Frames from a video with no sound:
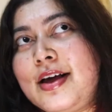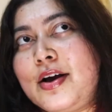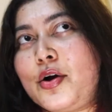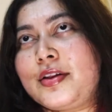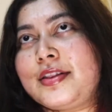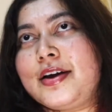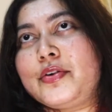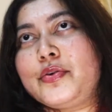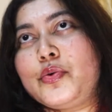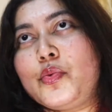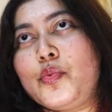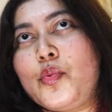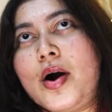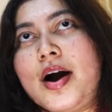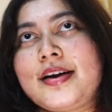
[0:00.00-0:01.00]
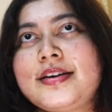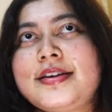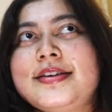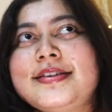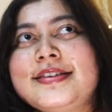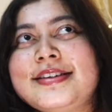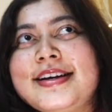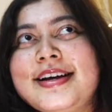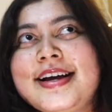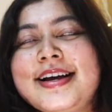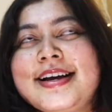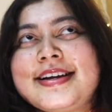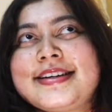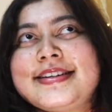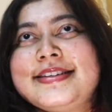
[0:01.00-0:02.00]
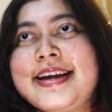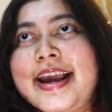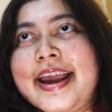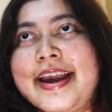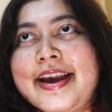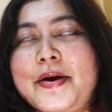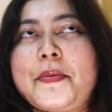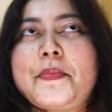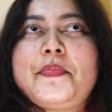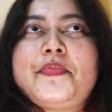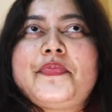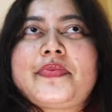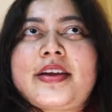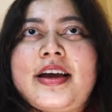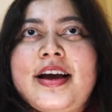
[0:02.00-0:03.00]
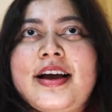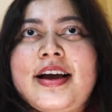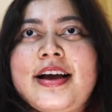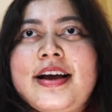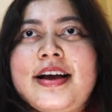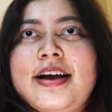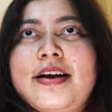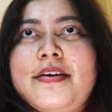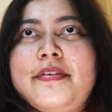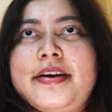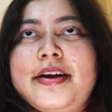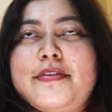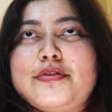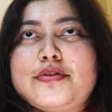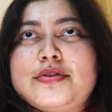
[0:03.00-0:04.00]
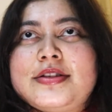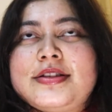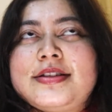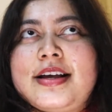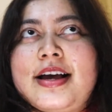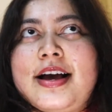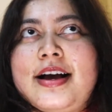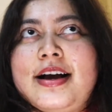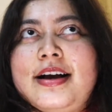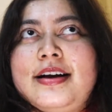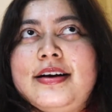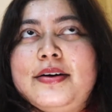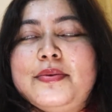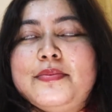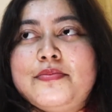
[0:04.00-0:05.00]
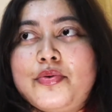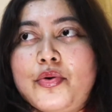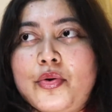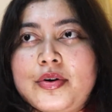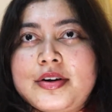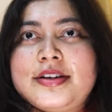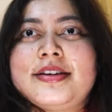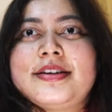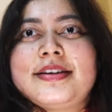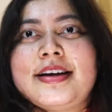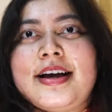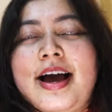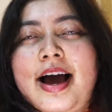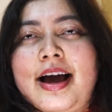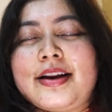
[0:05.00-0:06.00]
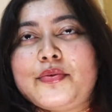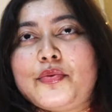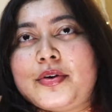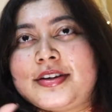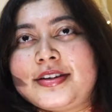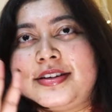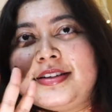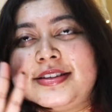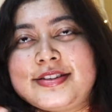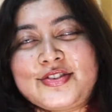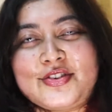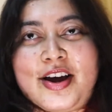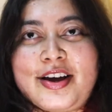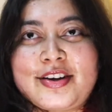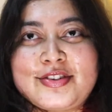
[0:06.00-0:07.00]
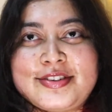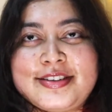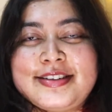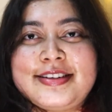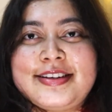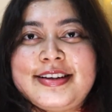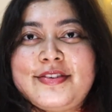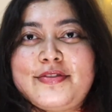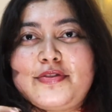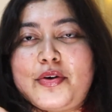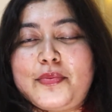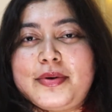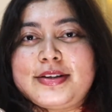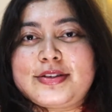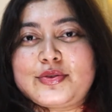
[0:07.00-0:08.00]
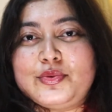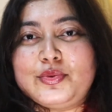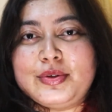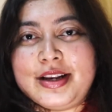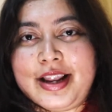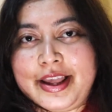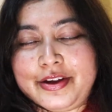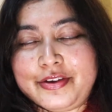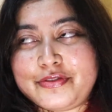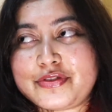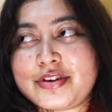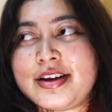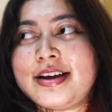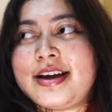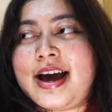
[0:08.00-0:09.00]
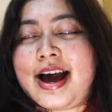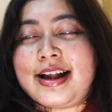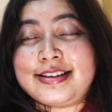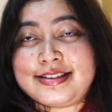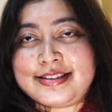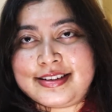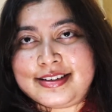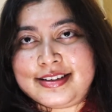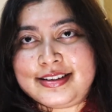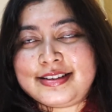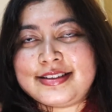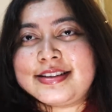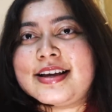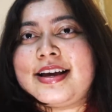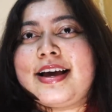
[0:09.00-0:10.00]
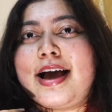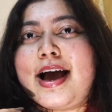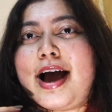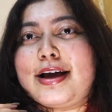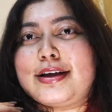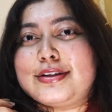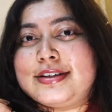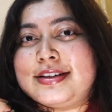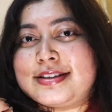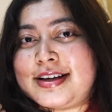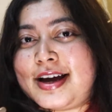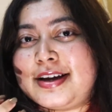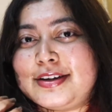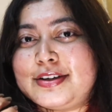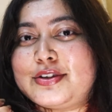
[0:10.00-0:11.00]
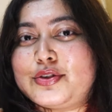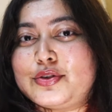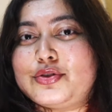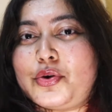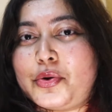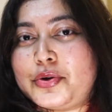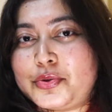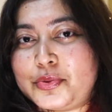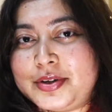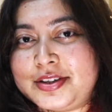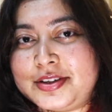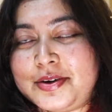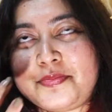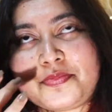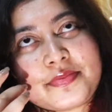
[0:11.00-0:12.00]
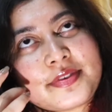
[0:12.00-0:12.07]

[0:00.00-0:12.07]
on that one day when I was bored and wanted a distraction from my school life and studies, I decided to join Twitter.